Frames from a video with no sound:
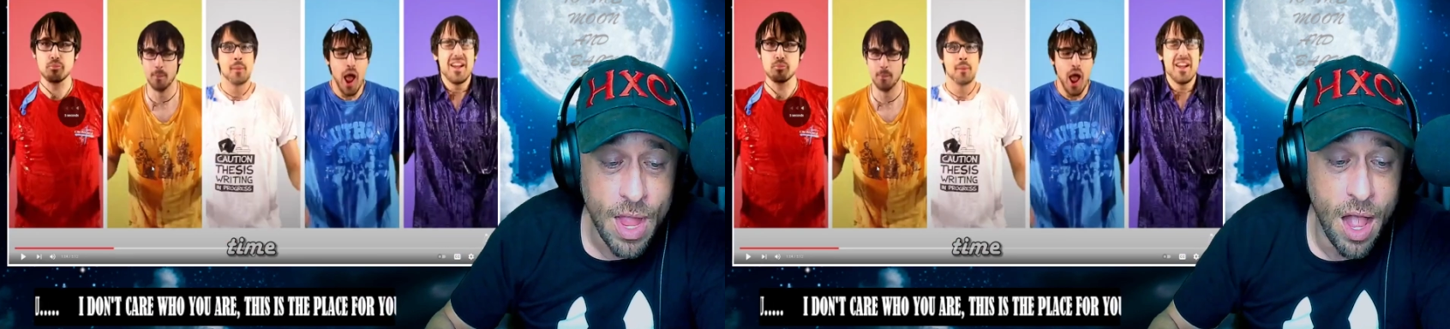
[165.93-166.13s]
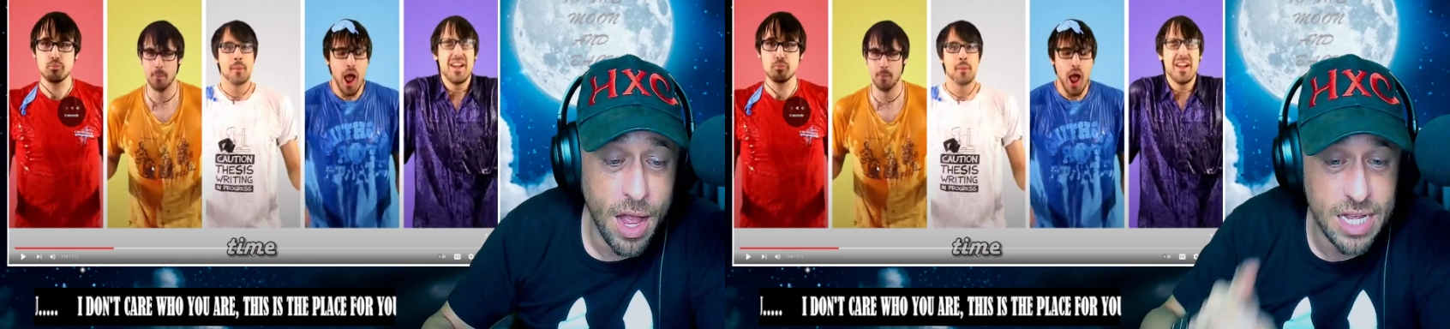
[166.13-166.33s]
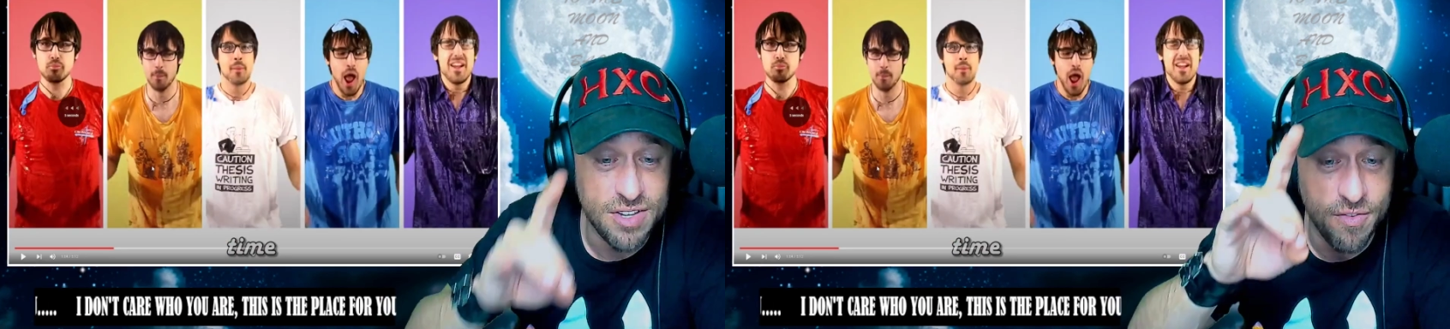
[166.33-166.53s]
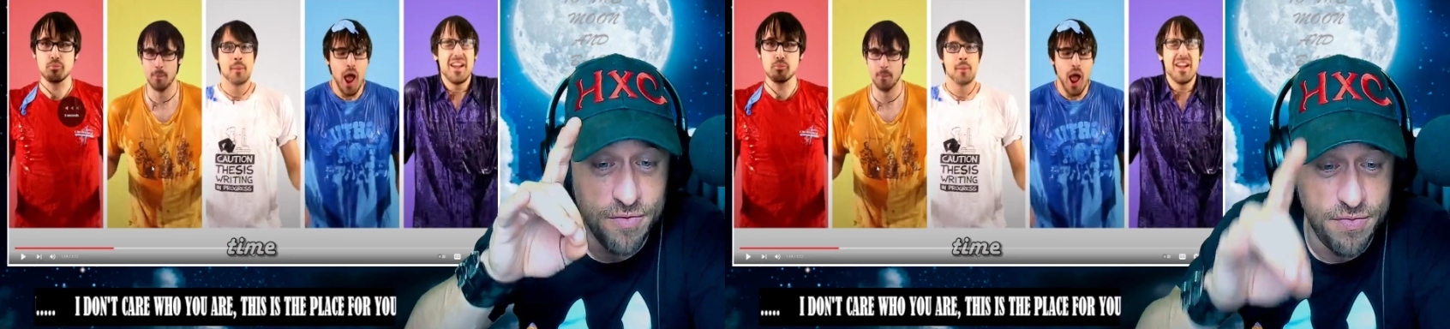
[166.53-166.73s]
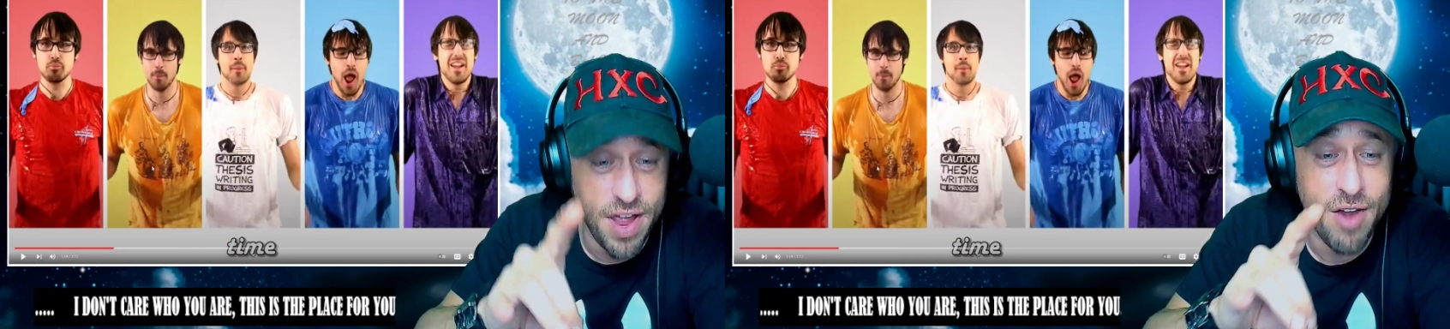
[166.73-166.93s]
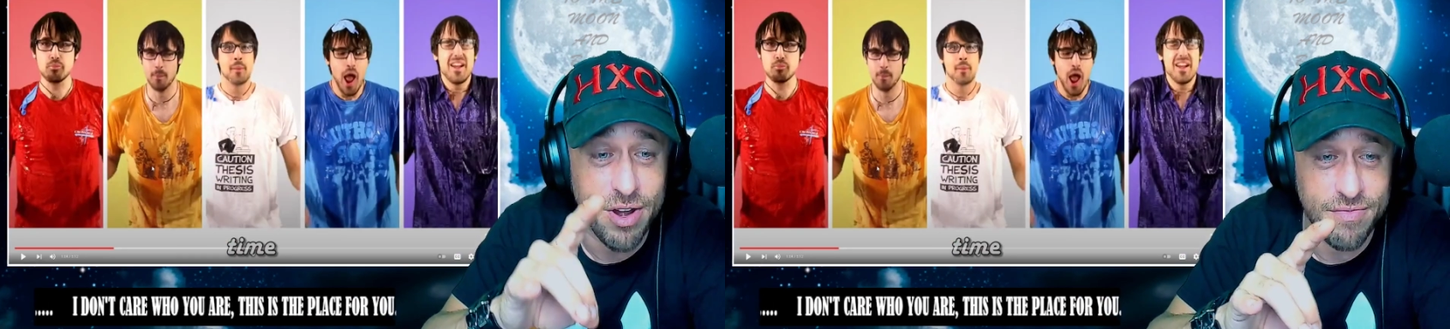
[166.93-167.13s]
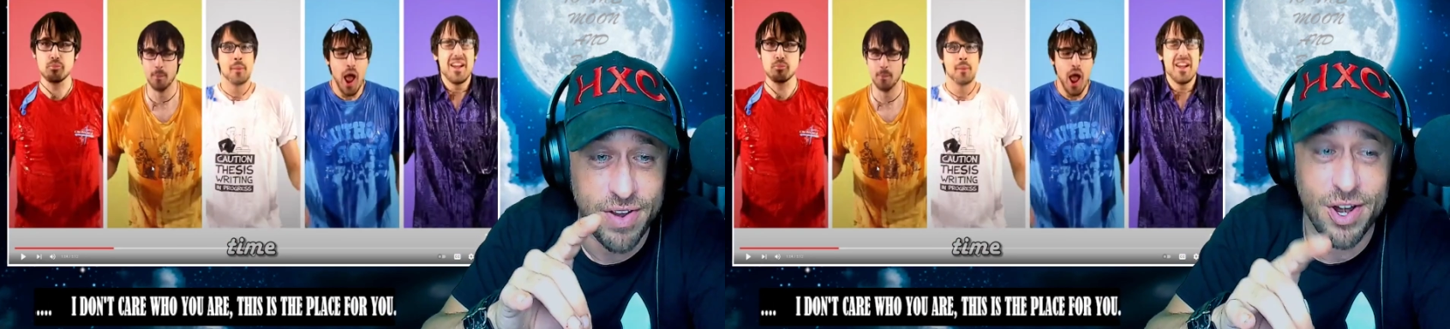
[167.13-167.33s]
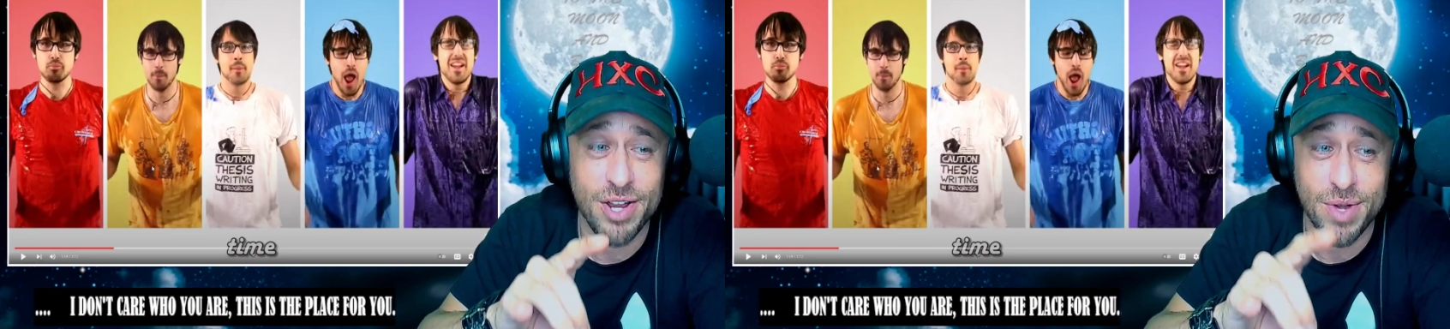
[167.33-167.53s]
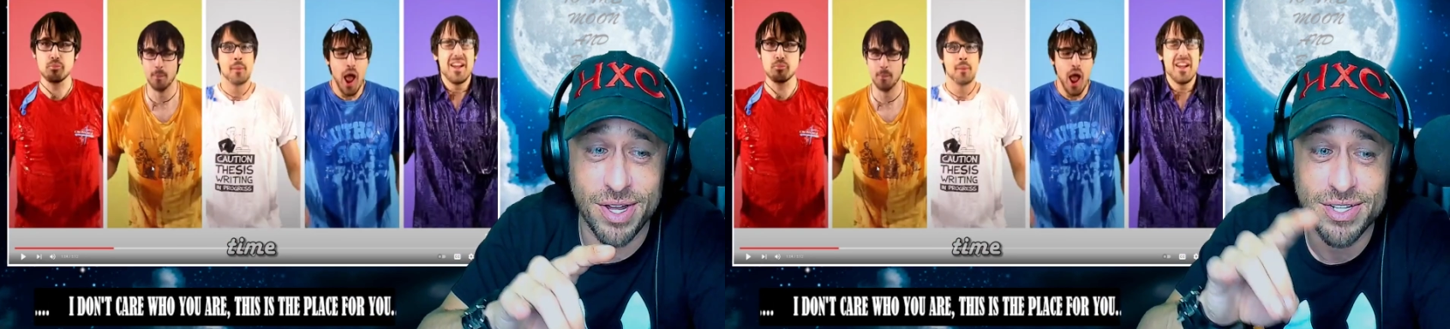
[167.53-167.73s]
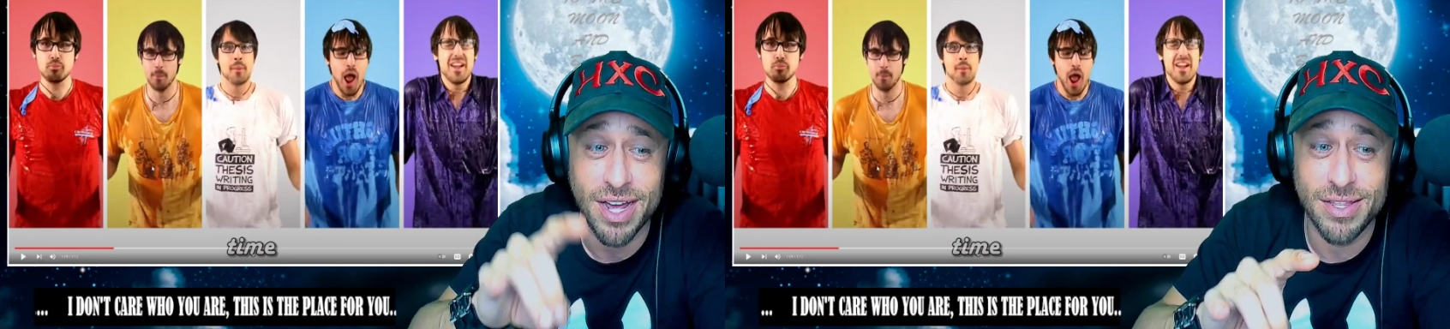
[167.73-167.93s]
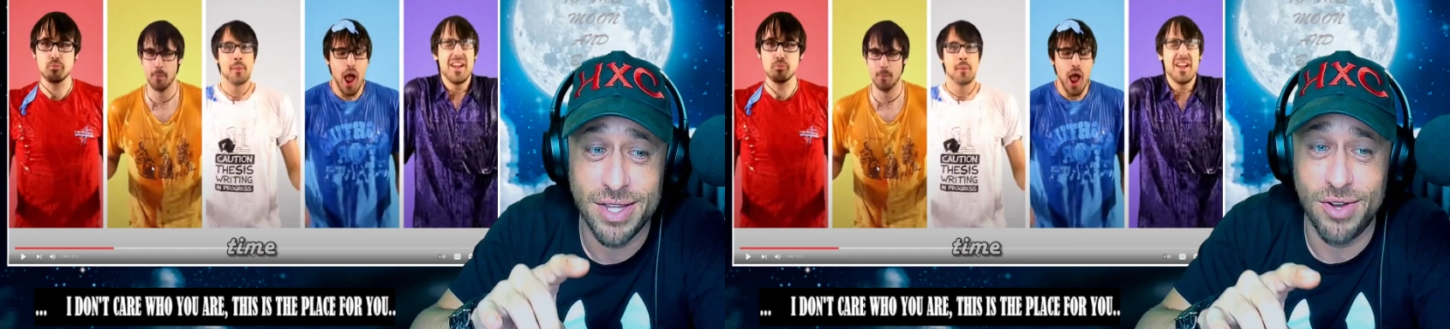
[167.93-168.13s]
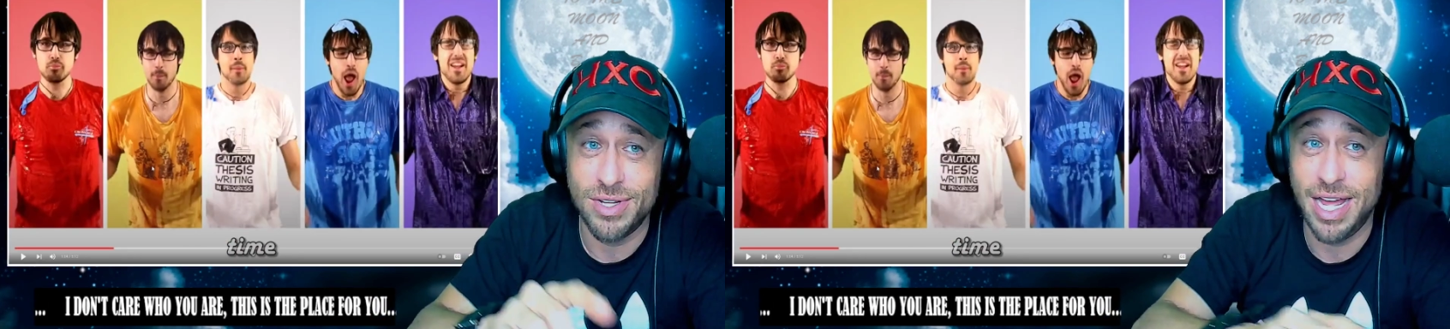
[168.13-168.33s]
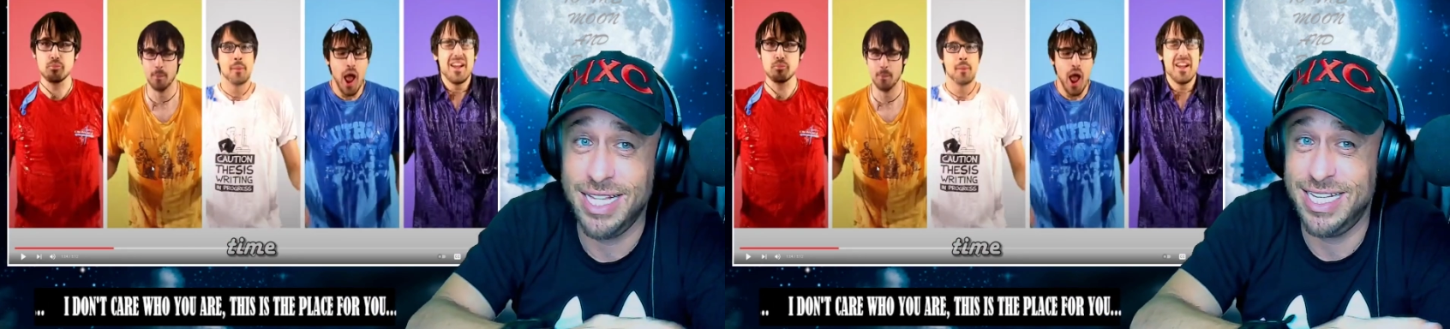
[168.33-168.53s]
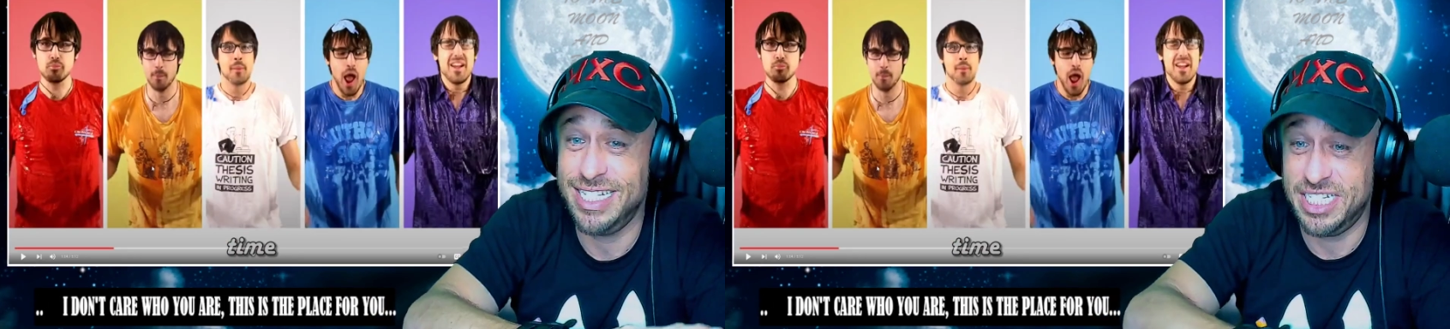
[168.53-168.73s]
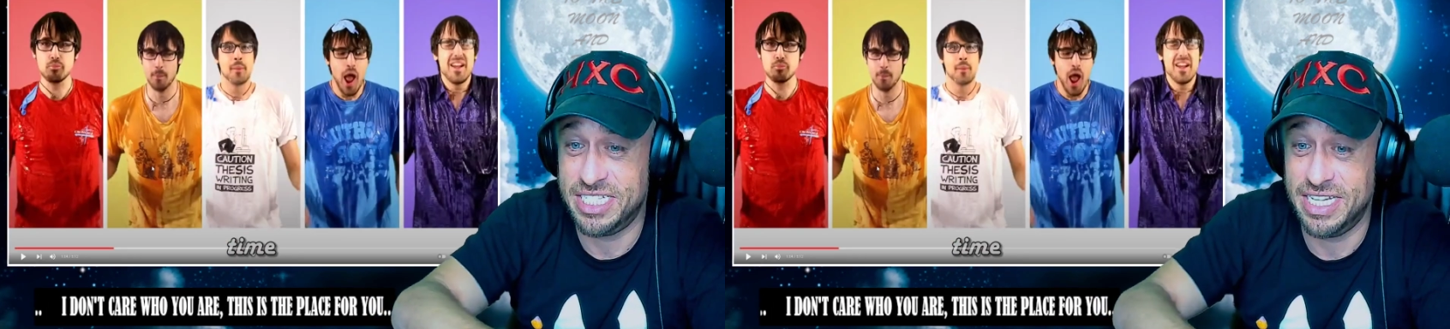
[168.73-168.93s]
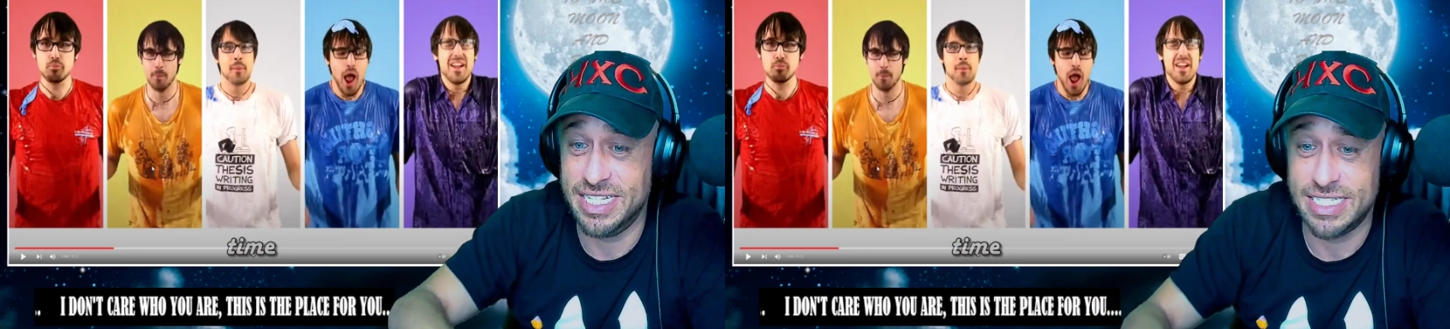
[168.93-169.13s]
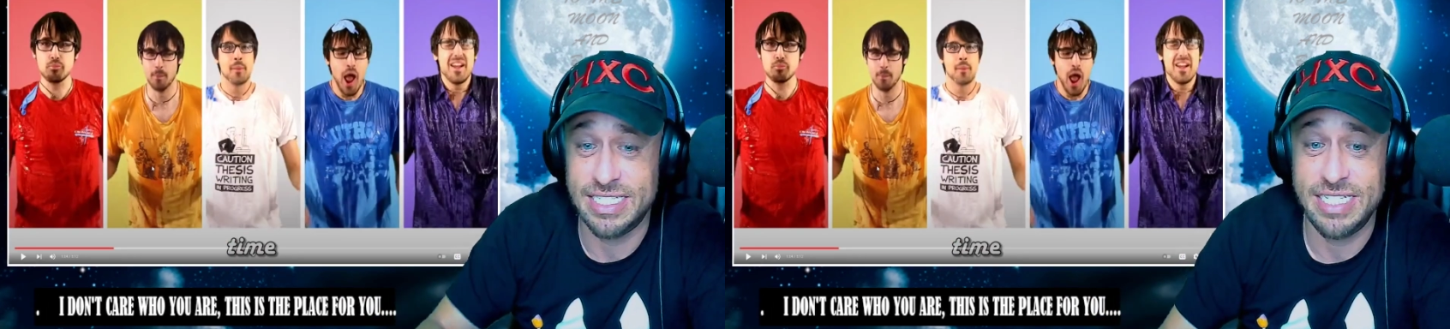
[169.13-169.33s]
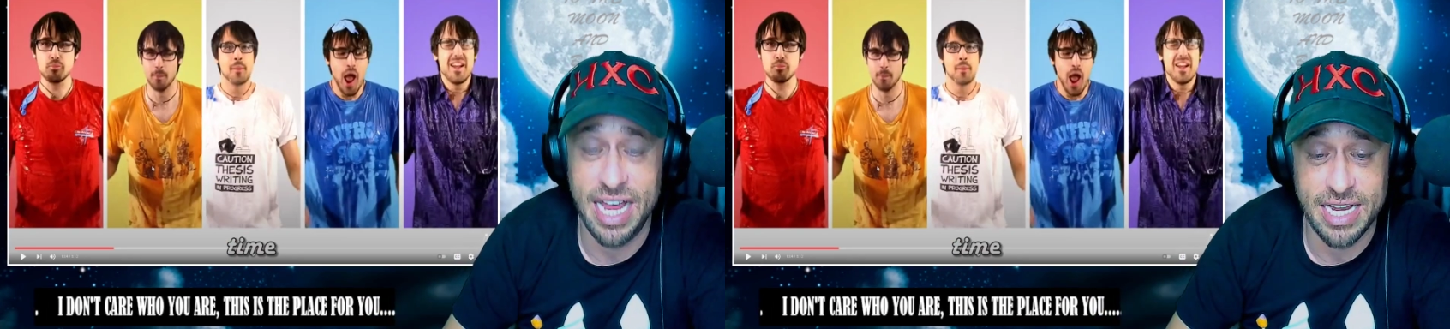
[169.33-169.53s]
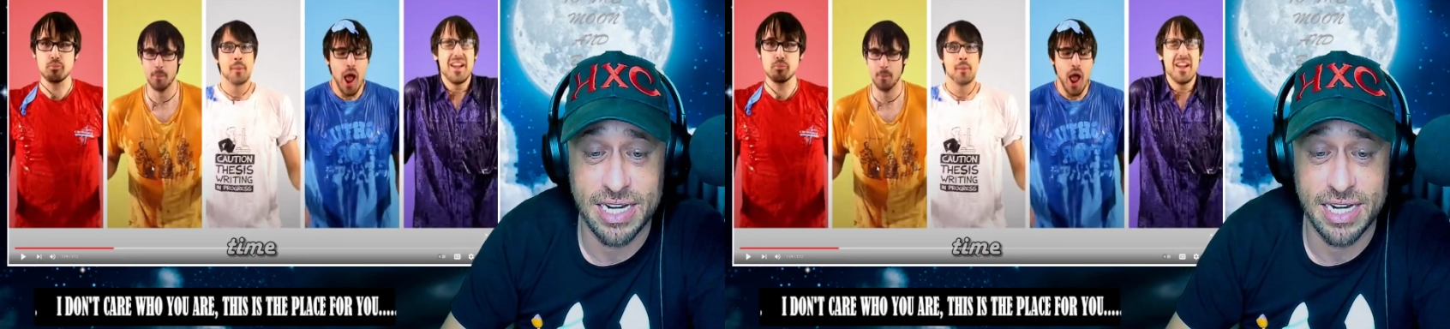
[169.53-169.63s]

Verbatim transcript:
Speaker 1: It's very, very well done, though. Like, this is insane.